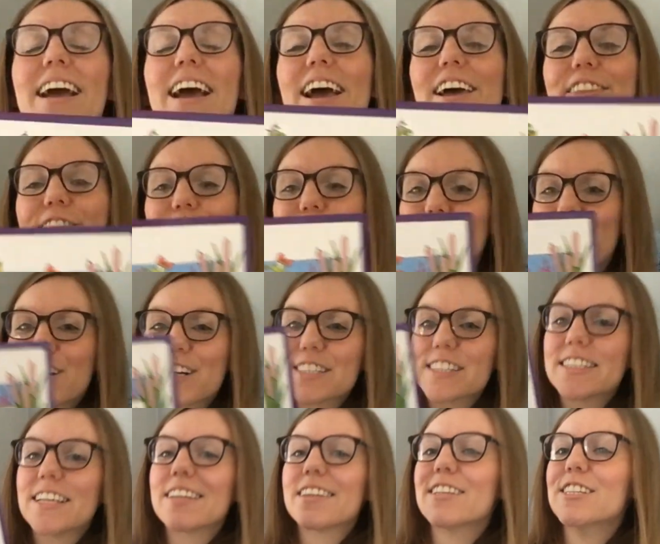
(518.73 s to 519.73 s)
And the verse
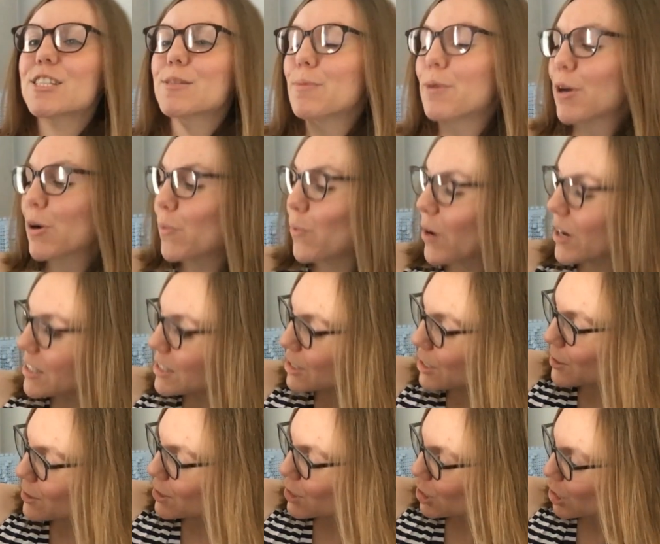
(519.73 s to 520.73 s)
that this book wants
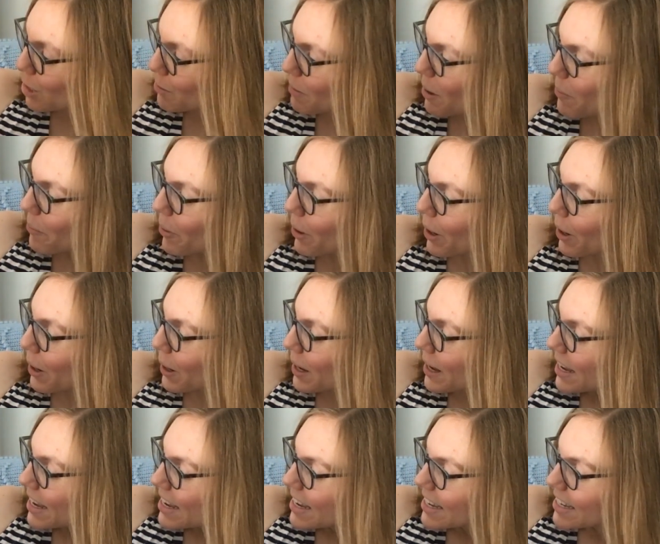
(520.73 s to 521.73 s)
you to remember
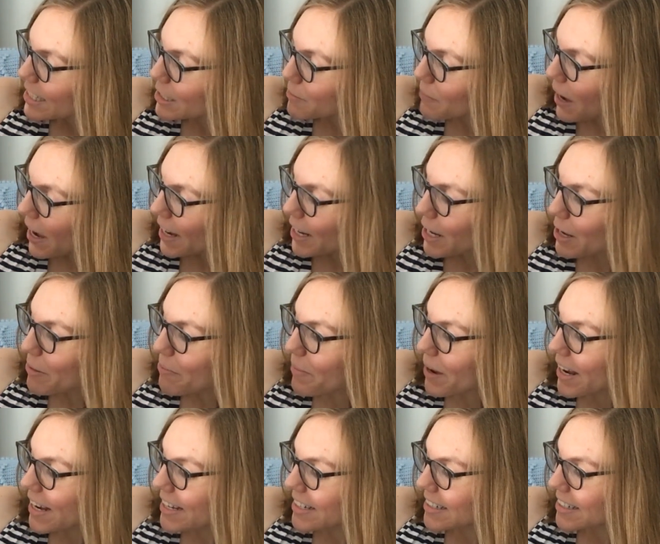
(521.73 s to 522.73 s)
is, "My
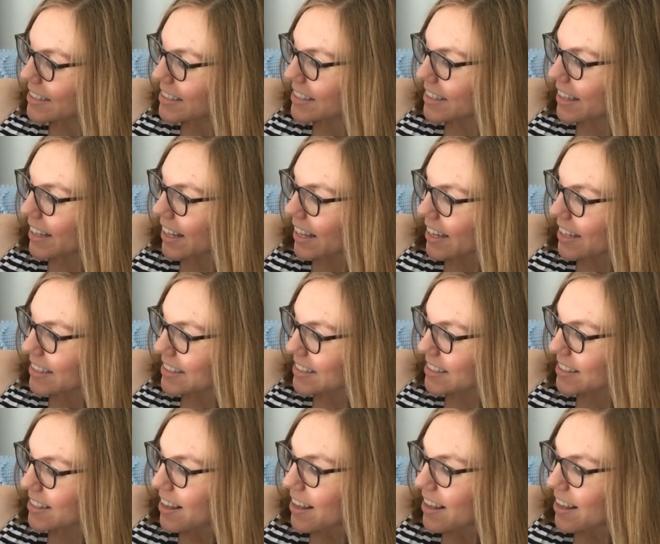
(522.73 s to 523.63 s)
command is this,